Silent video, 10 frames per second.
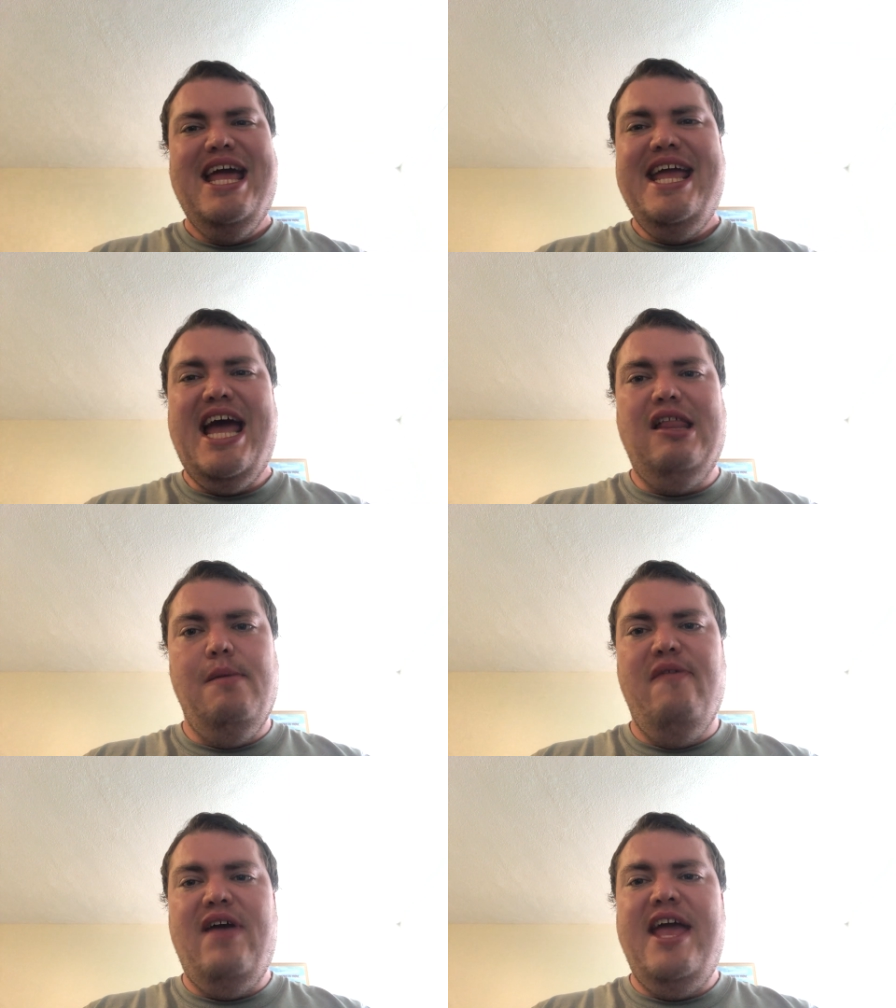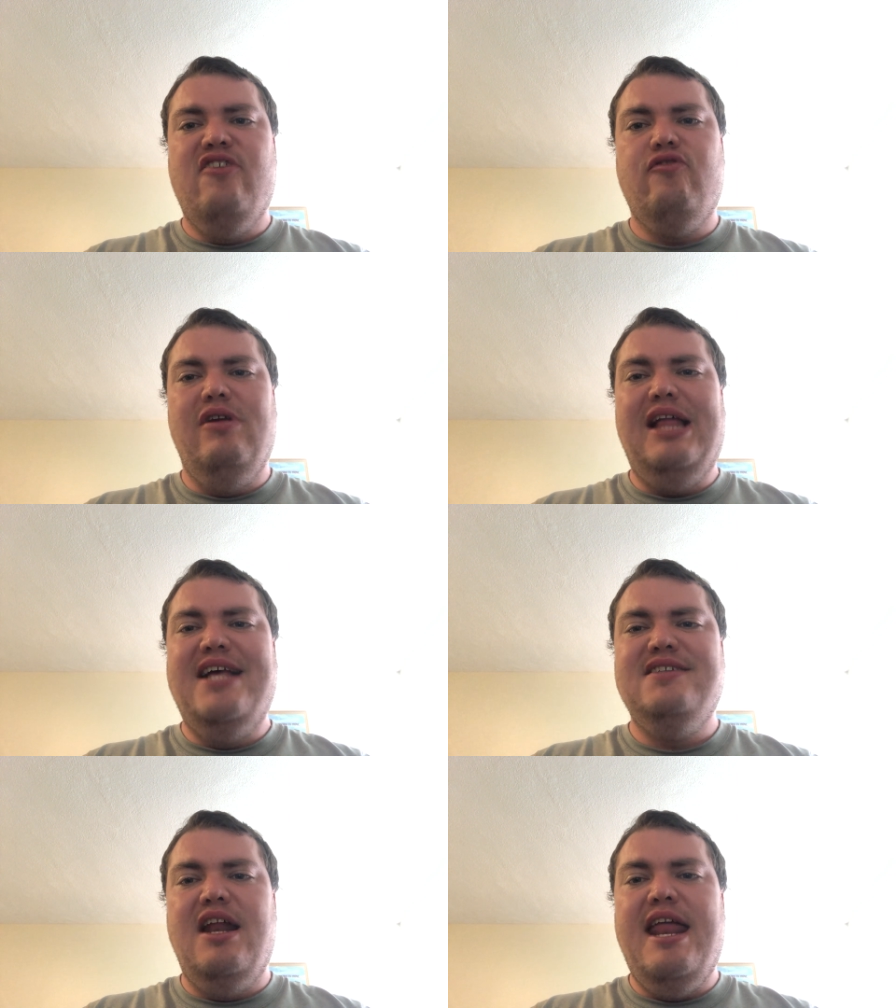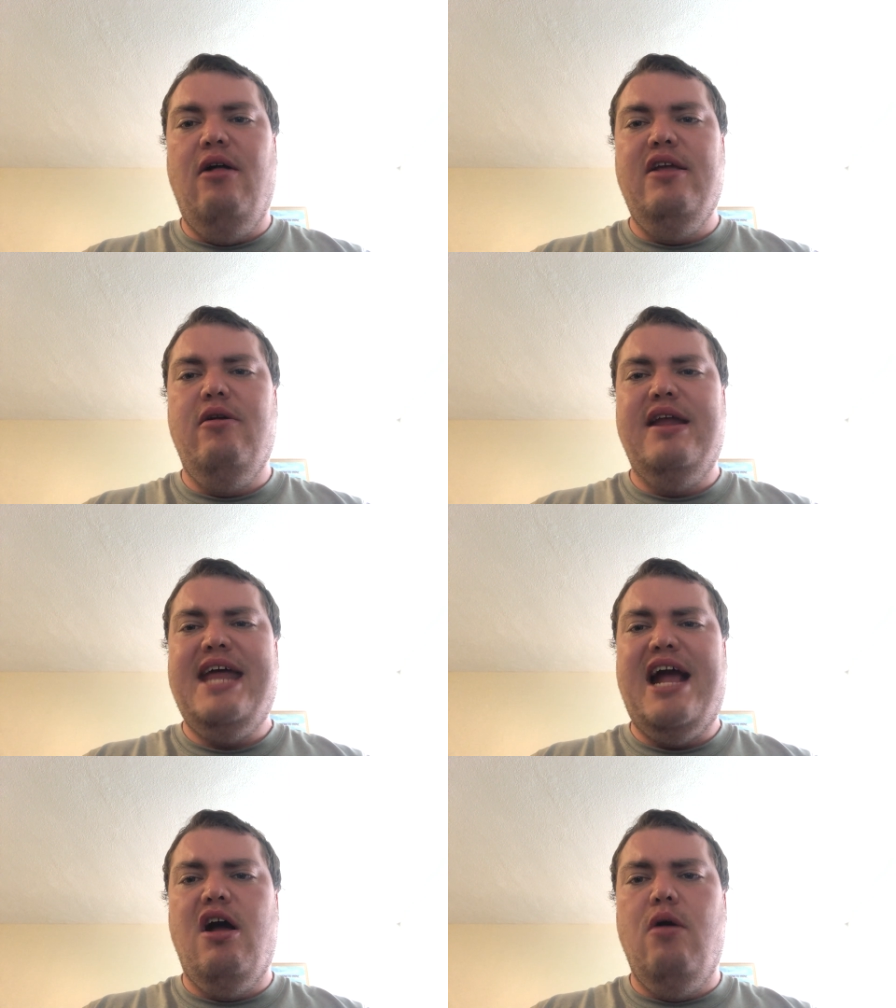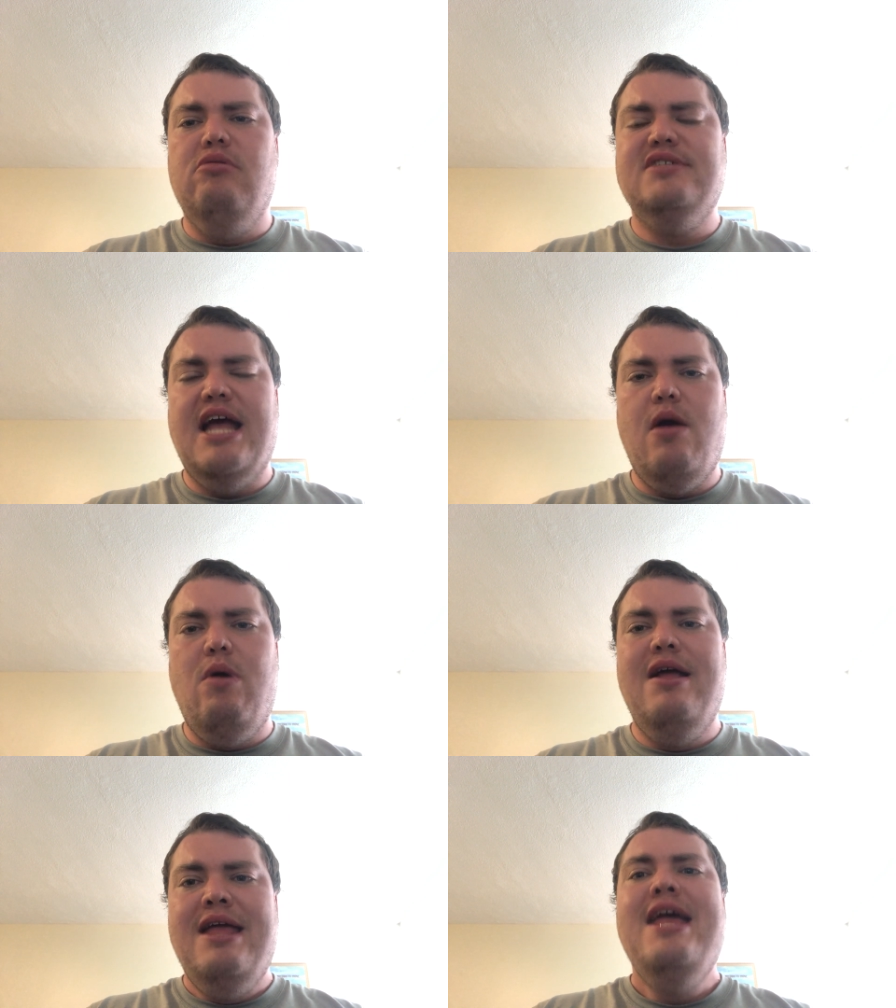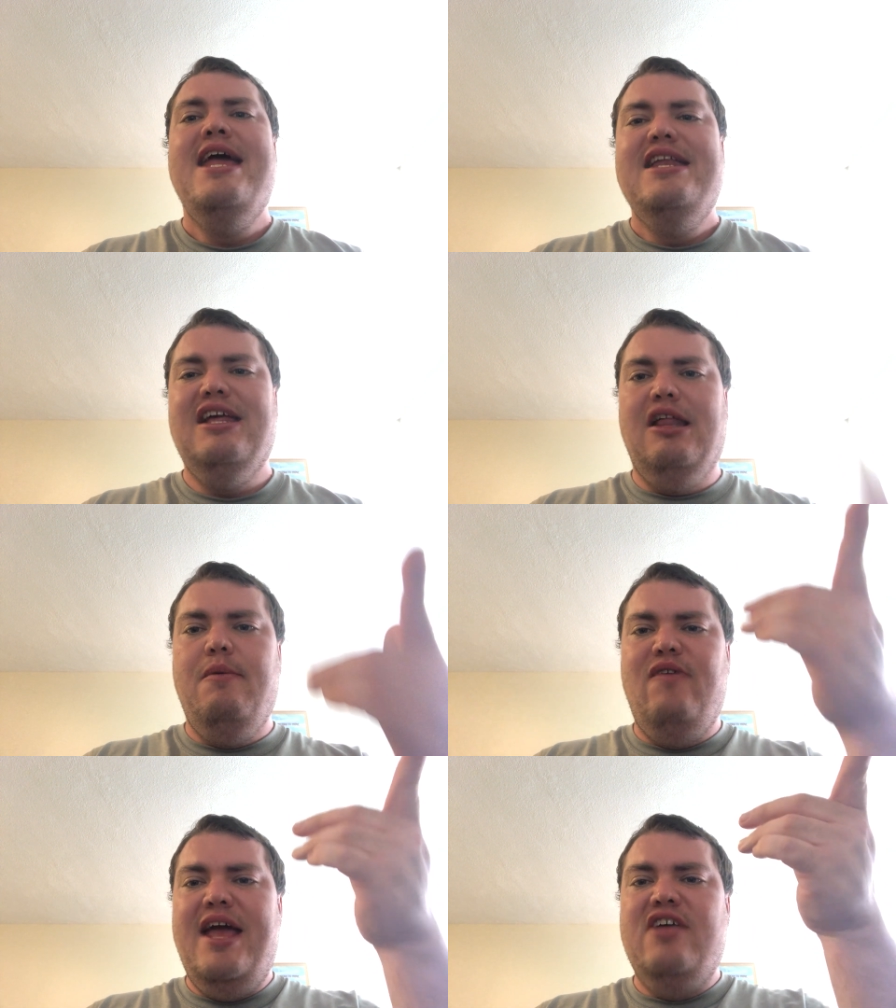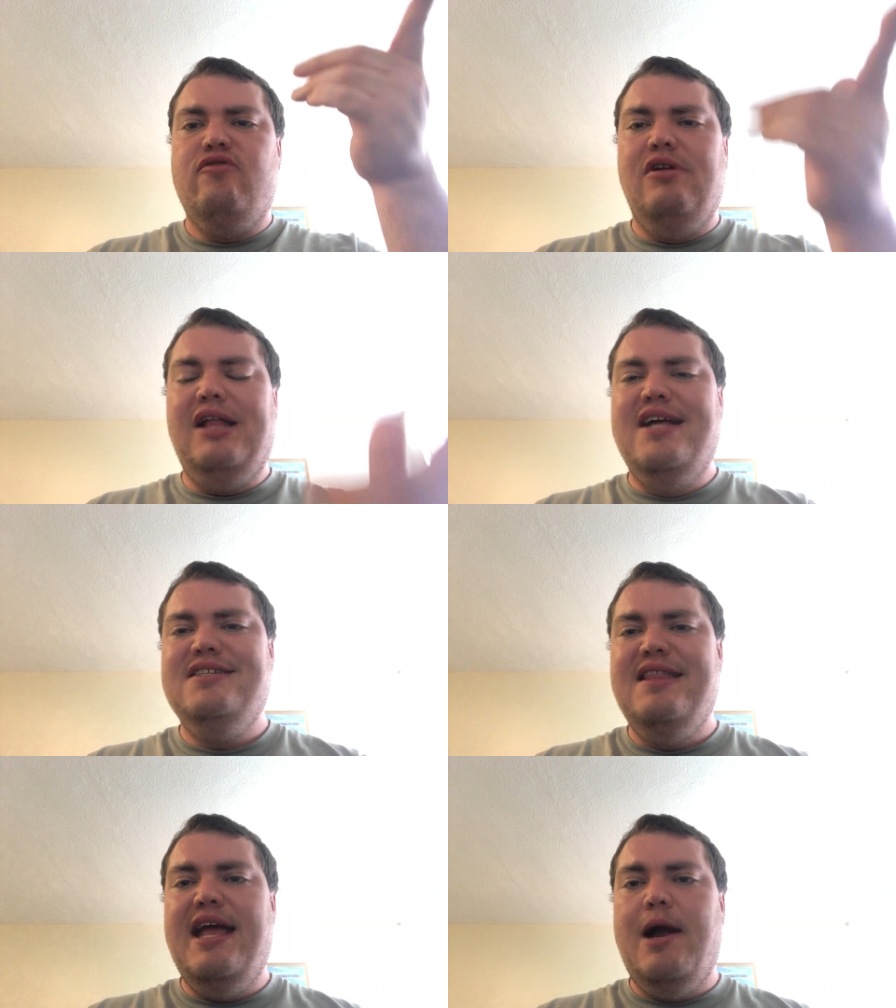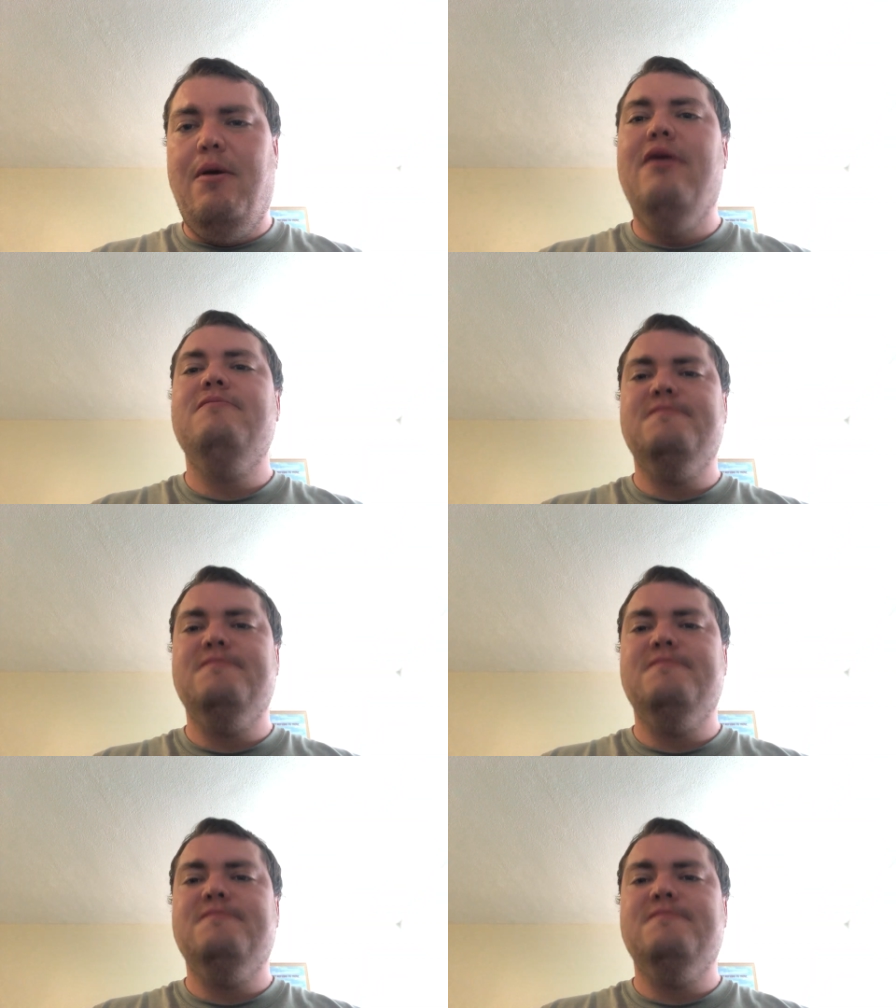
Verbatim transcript: he had a little bit of a history lesson on El Yucateco uh, Did a little bit of a history lesson there.